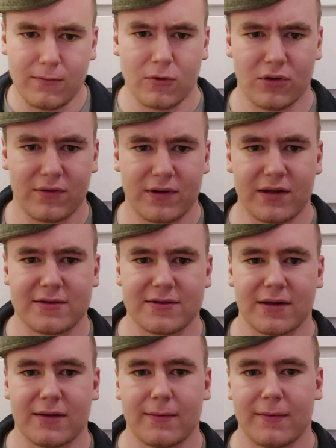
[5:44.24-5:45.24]
on the right
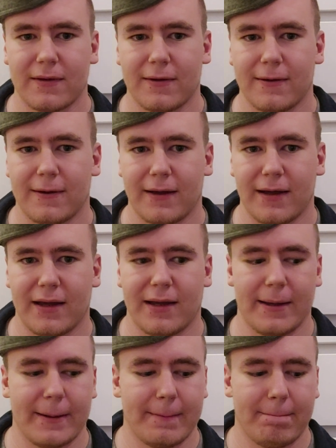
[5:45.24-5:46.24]
side.
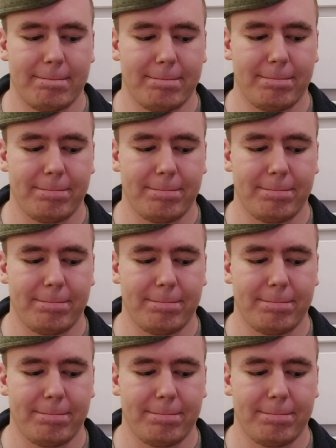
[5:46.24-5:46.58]
So